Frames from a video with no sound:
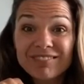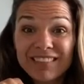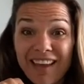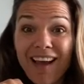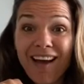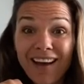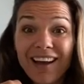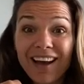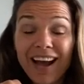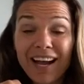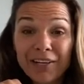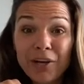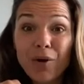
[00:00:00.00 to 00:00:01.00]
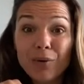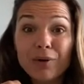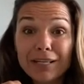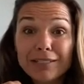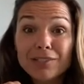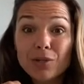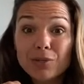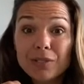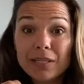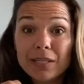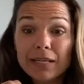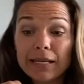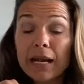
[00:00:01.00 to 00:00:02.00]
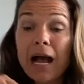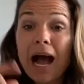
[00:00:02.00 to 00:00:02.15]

Yeah, I know, it's so silly.